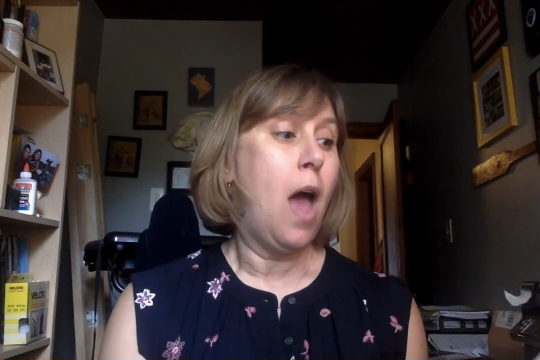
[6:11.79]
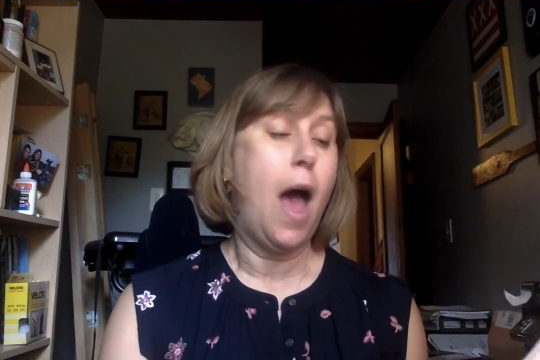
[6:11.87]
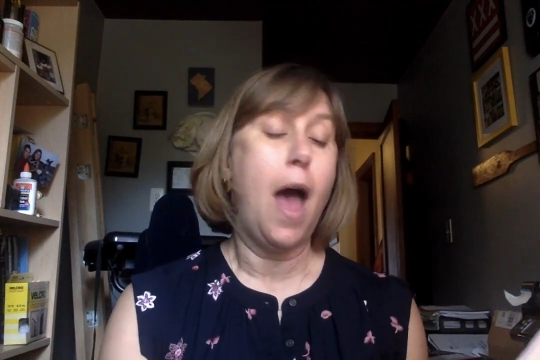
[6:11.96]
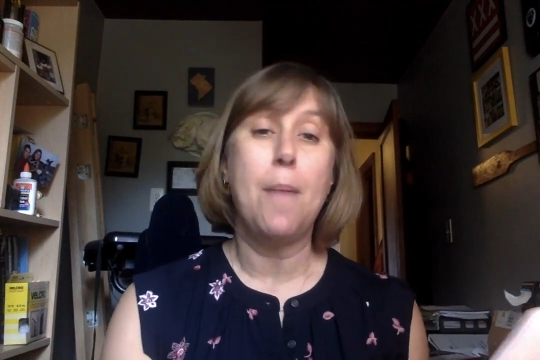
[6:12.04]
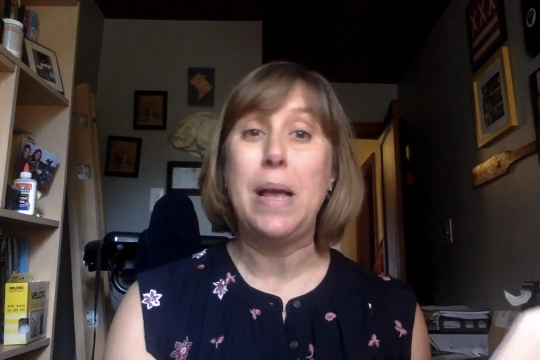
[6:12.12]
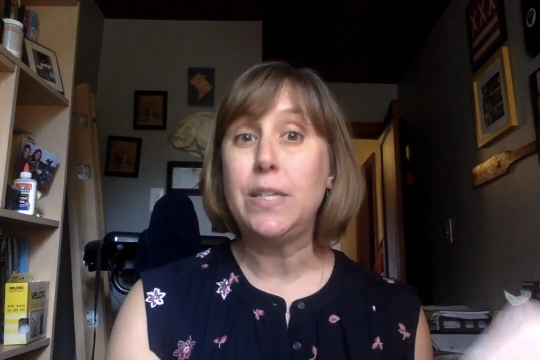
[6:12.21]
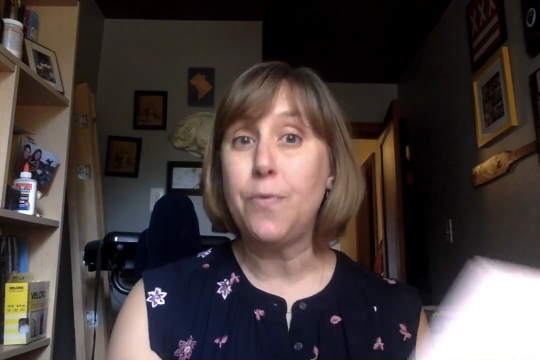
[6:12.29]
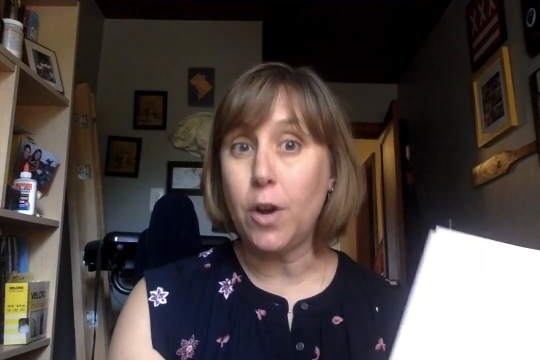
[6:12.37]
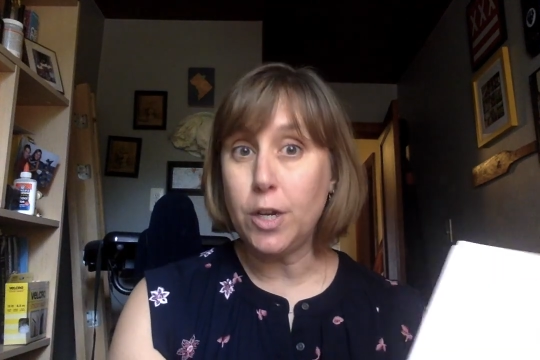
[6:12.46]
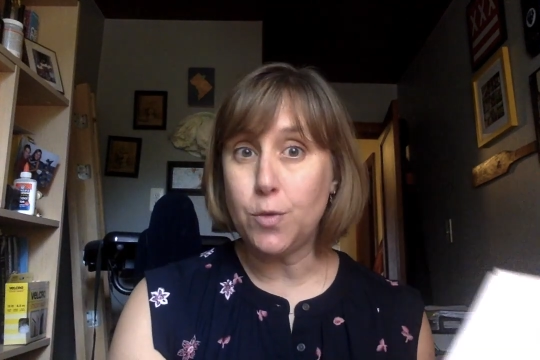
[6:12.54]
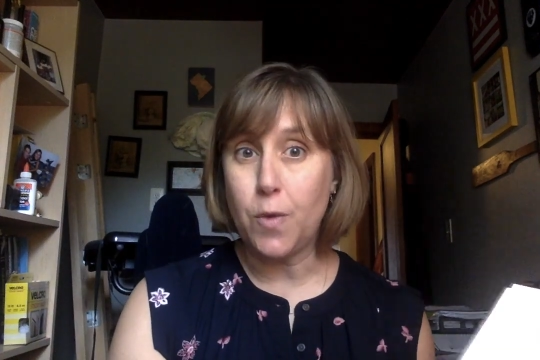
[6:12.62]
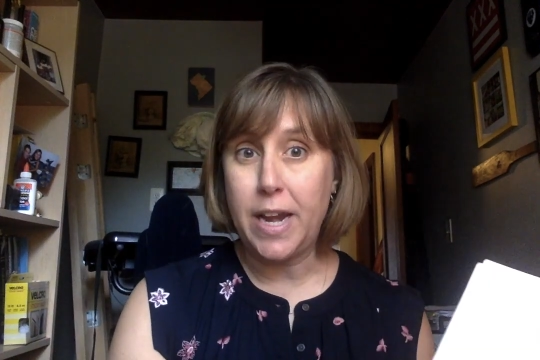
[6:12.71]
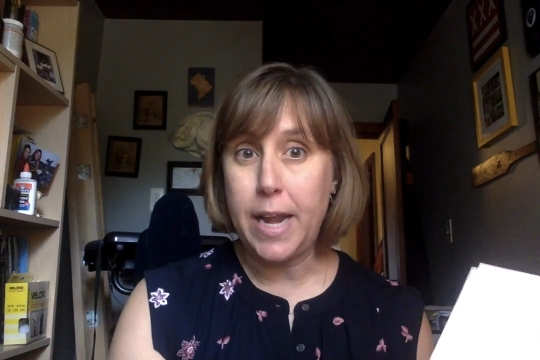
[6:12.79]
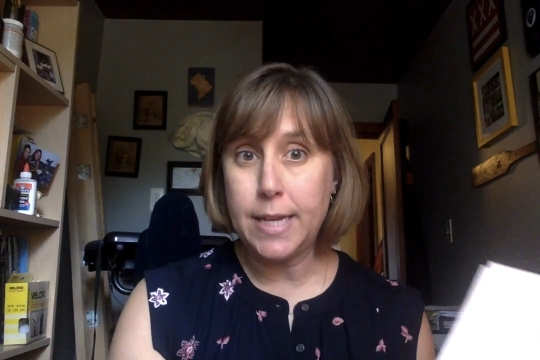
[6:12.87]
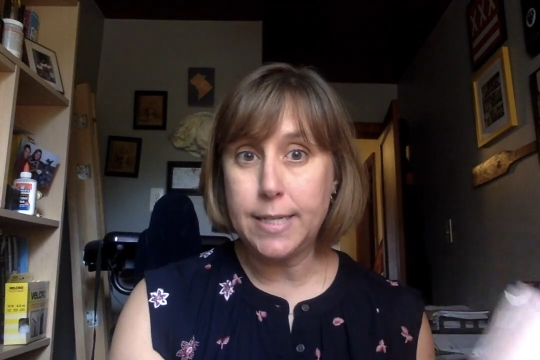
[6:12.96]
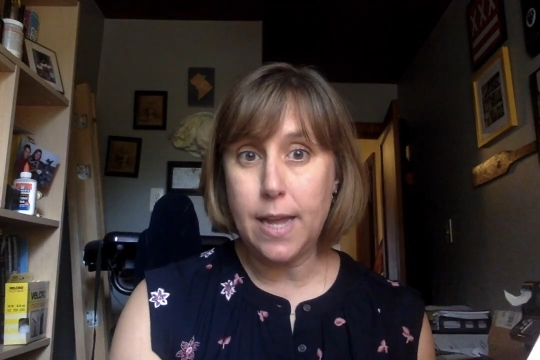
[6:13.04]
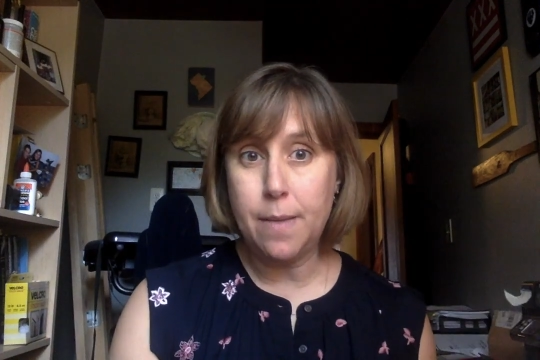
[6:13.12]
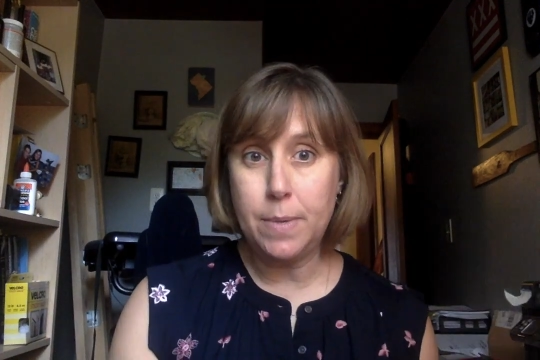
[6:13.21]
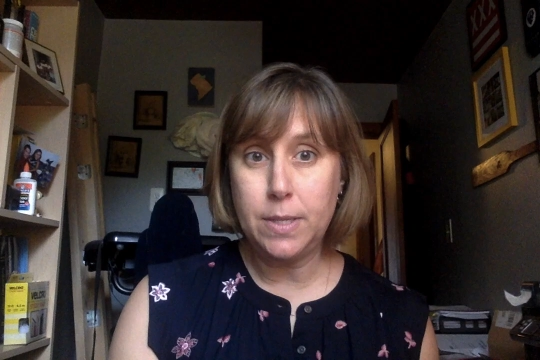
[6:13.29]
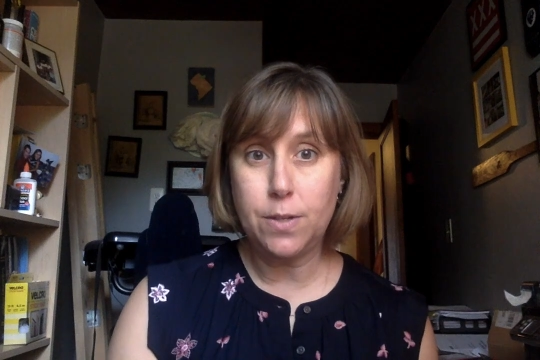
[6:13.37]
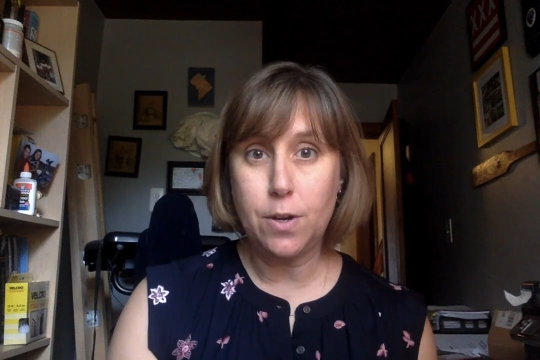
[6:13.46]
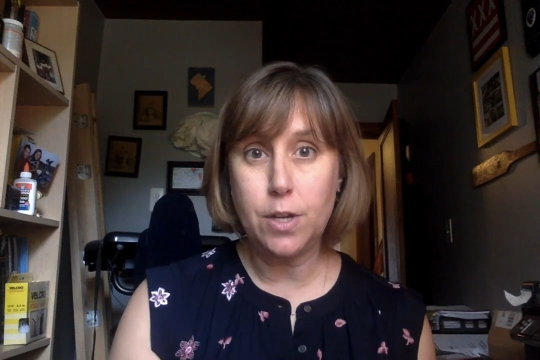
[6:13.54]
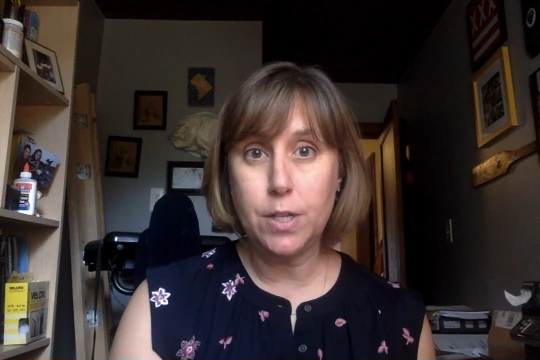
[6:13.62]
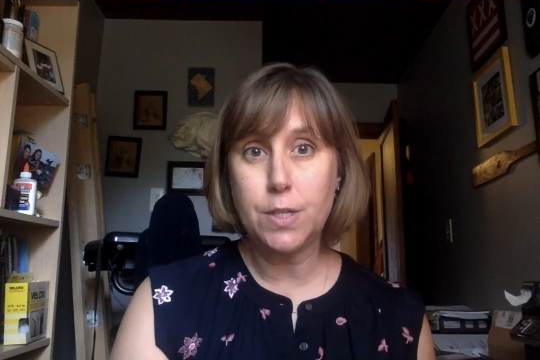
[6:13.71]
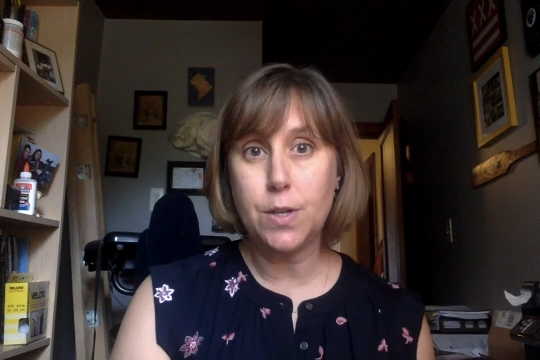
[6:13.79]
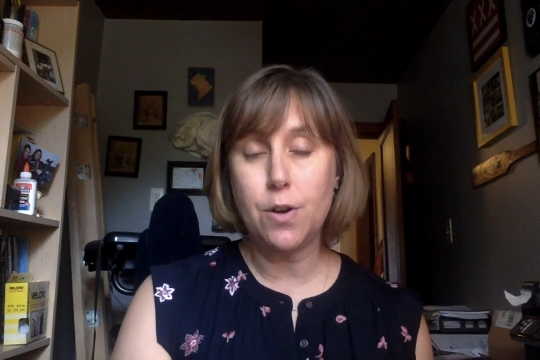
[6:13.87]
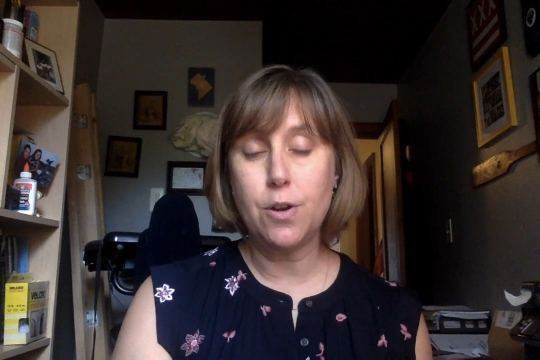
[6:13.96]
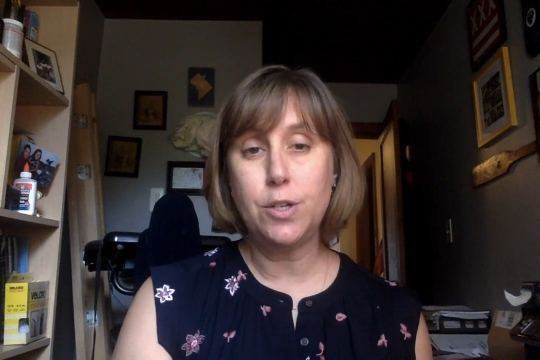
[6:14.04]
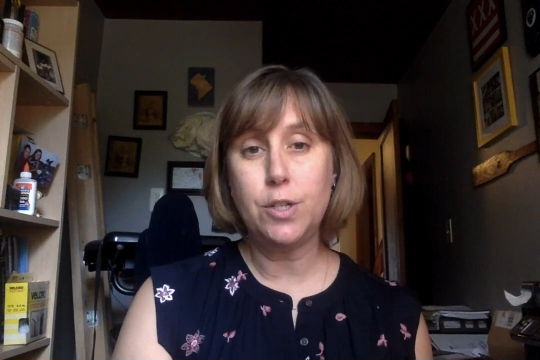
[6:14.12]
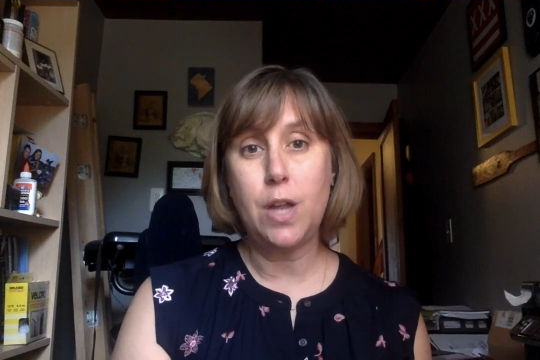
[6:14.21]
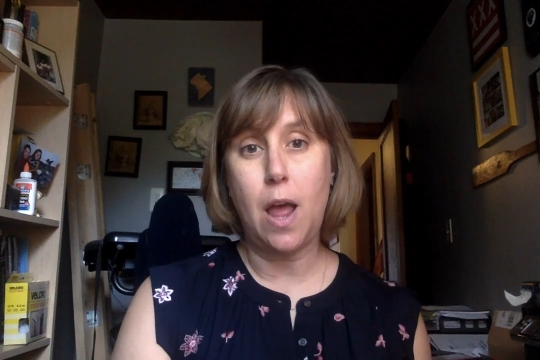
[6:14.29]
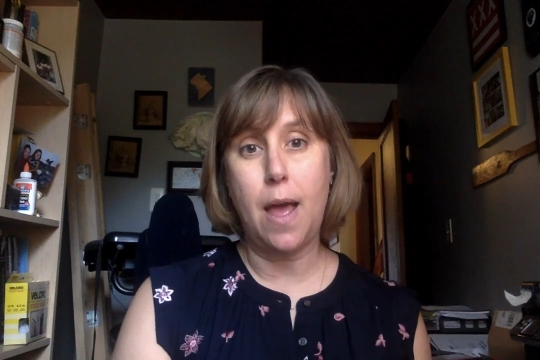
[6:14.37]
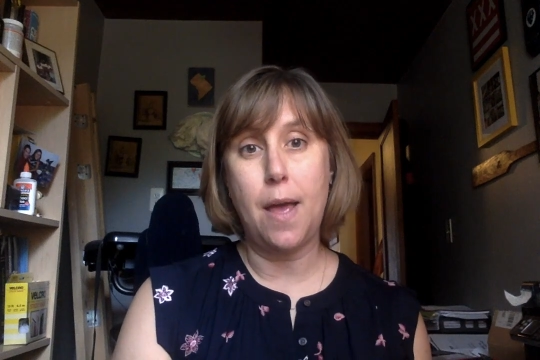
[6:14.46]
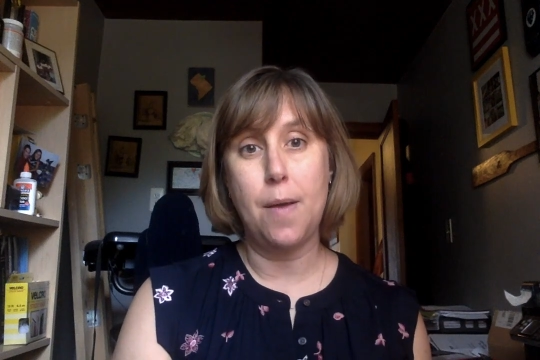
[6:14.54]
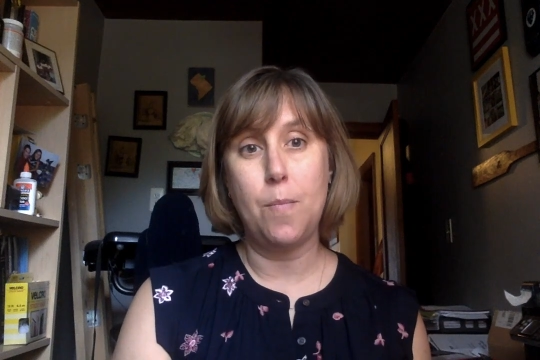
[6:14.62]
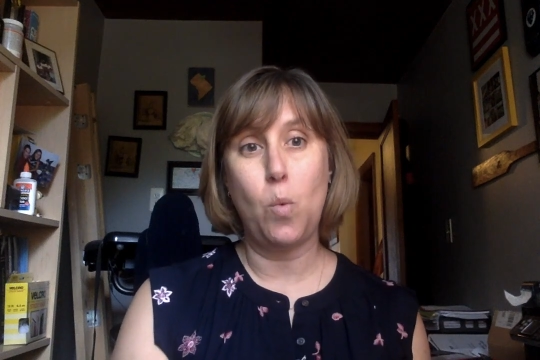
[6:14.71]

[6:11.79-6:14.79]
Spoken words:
As far as writing assignments are concerned,